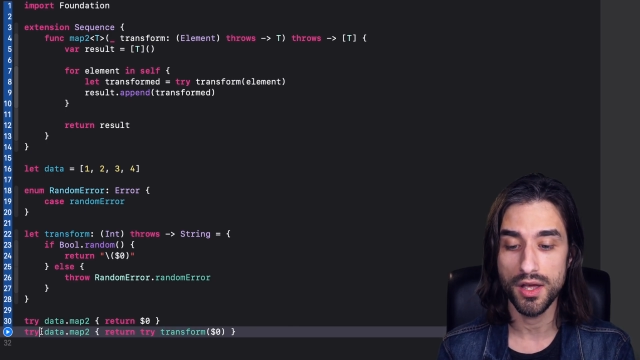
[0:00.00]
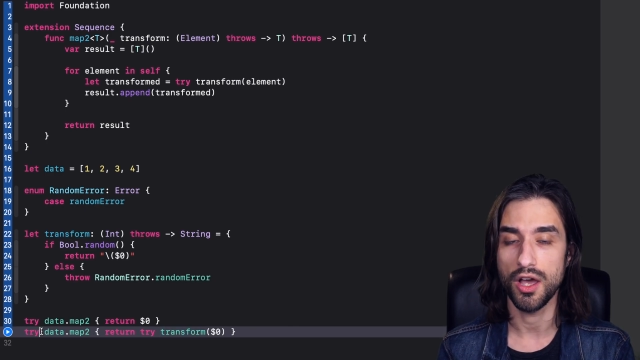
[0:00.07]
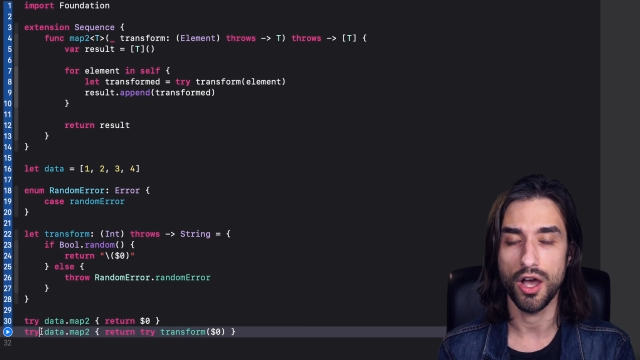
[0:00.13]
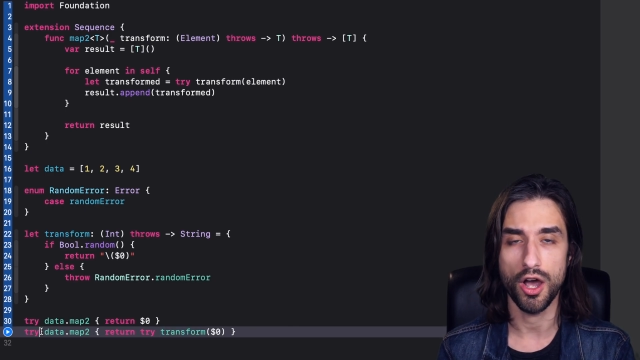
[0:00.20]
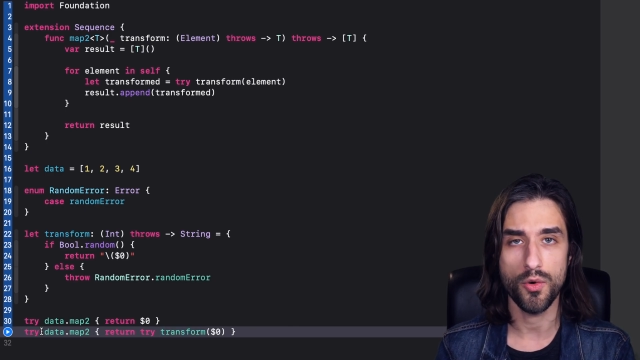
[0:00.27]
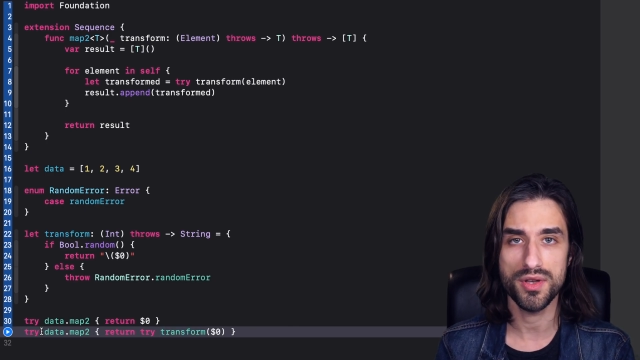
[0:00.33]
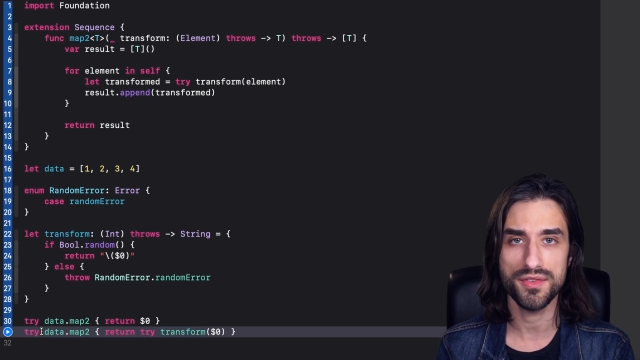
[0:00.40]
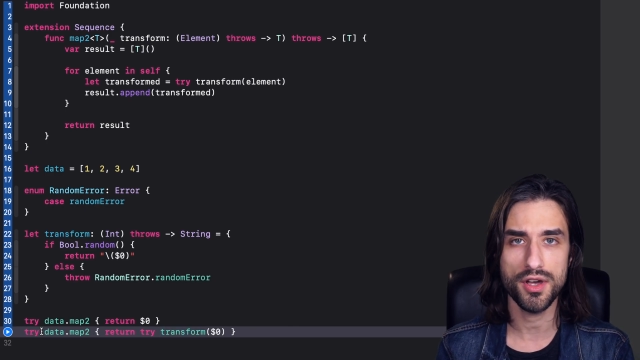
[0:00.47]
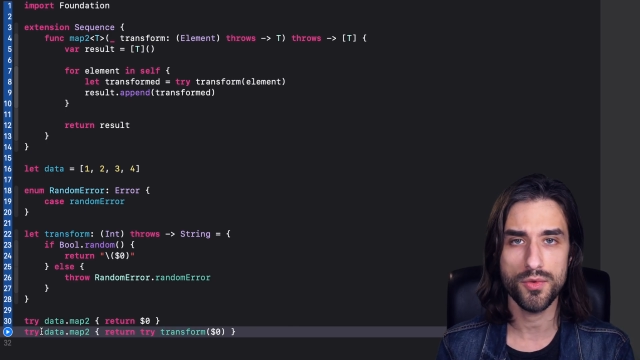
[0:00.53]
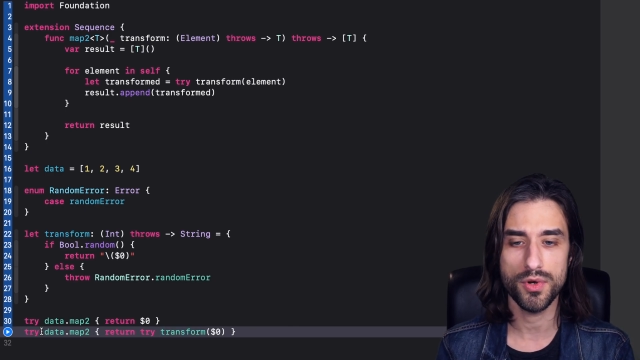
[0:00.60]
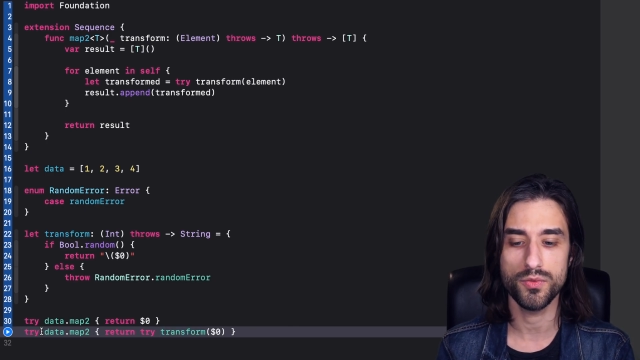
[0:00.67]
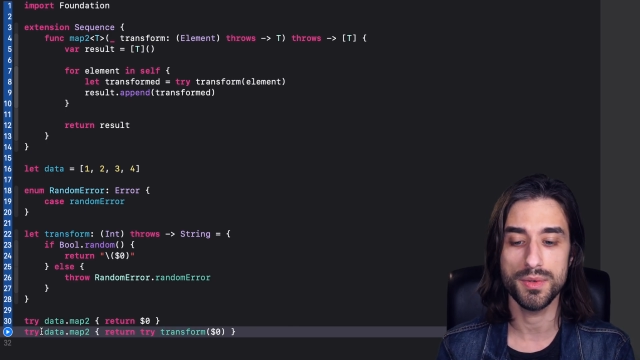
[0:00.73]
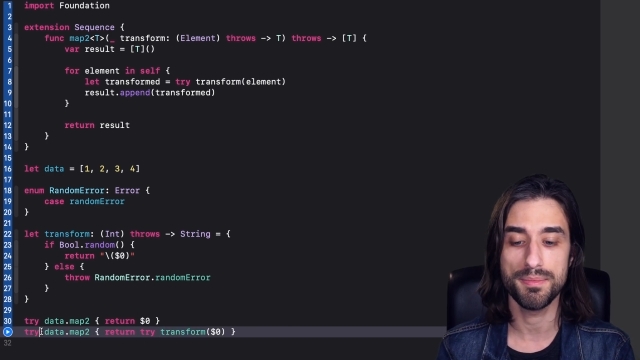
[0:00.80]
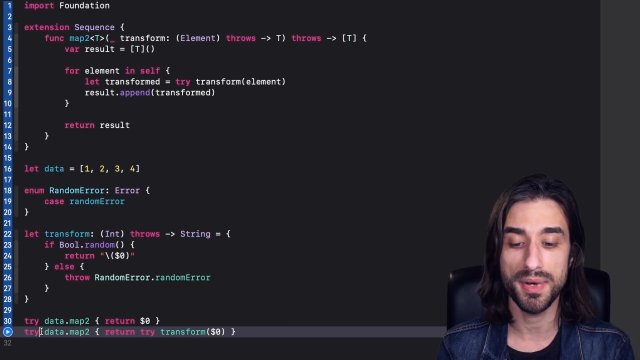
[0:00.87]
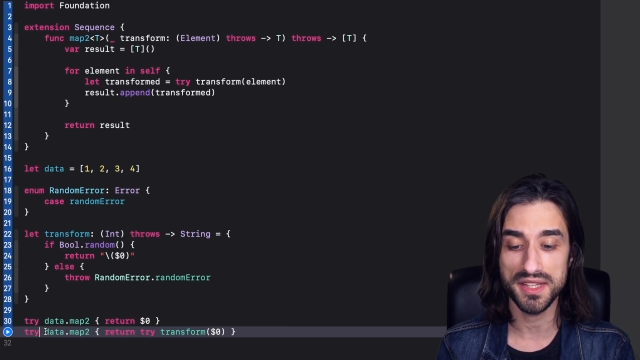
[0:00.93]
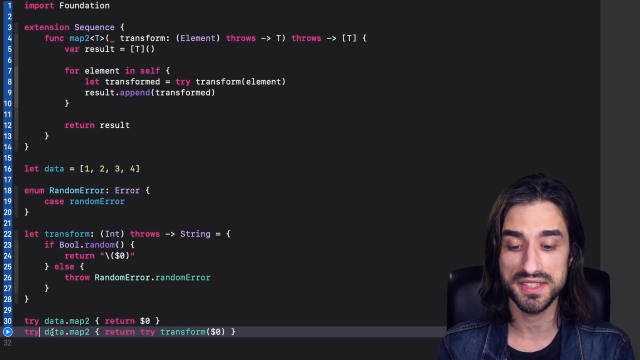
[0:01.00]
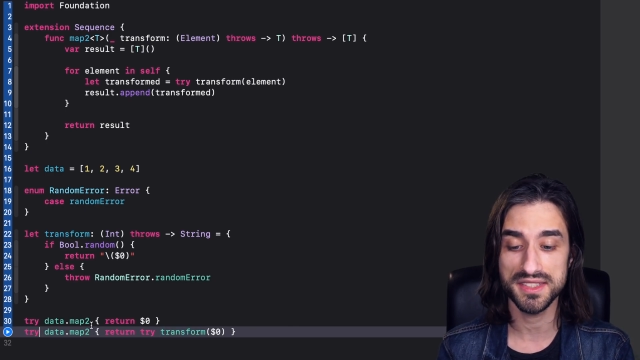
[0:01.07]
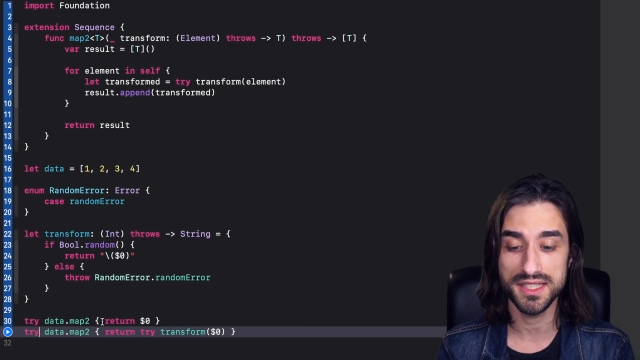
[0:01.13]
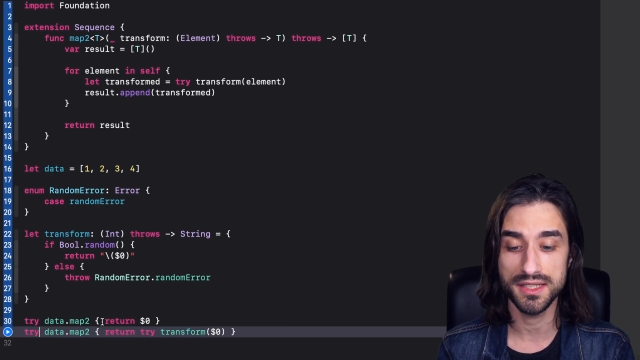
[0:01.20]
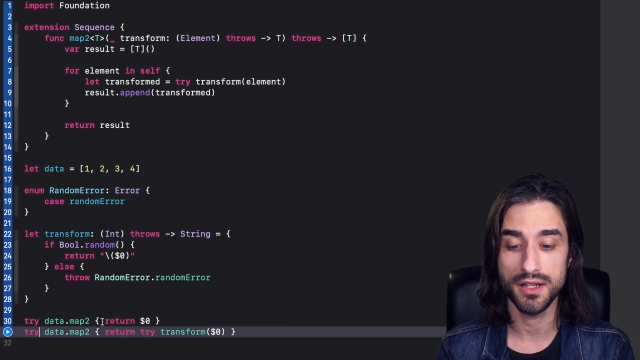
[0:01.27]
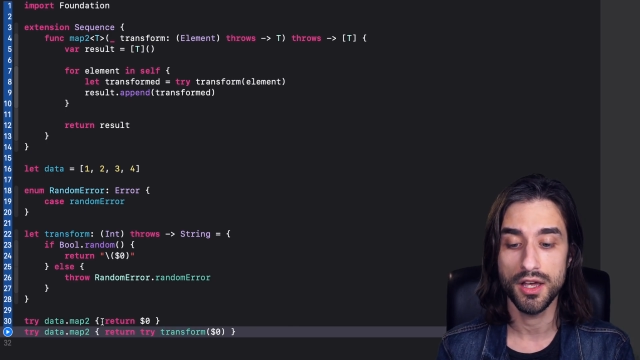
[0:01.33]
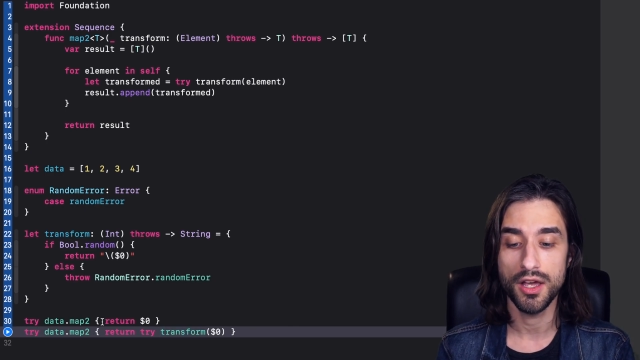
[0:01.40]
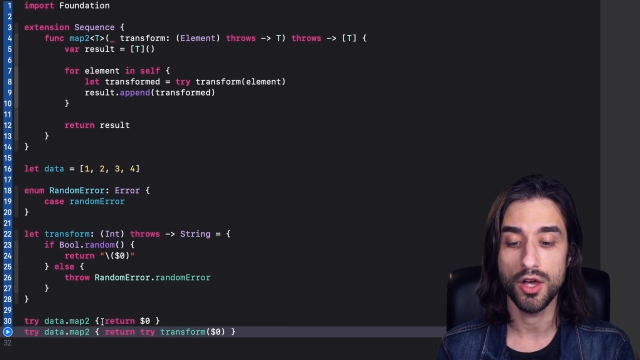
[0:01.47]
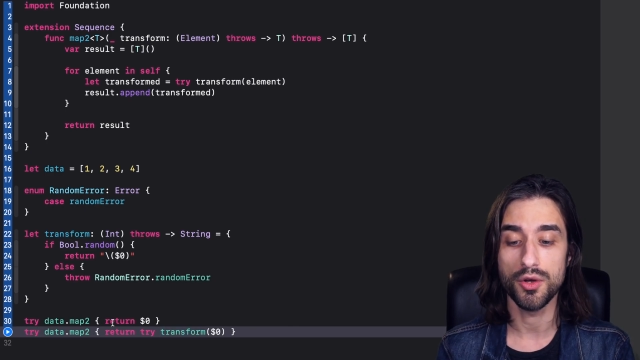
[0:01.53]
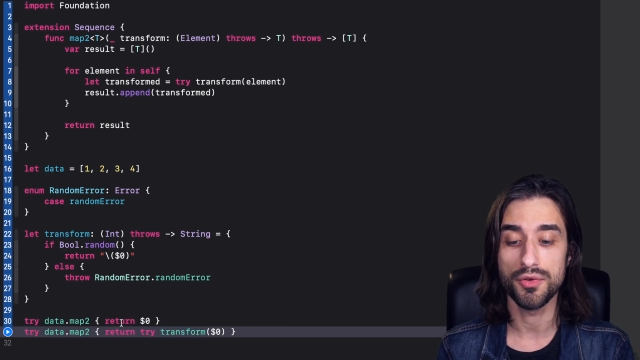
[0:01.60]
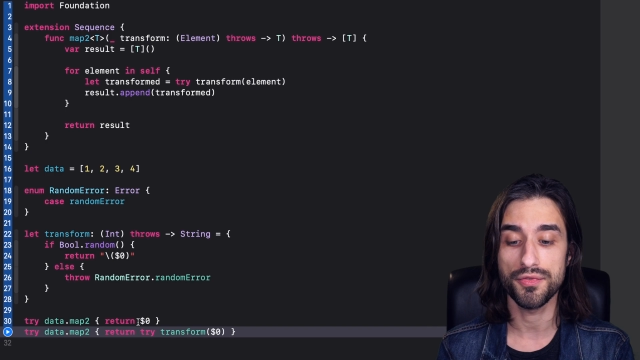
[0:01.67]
However, when we pass in a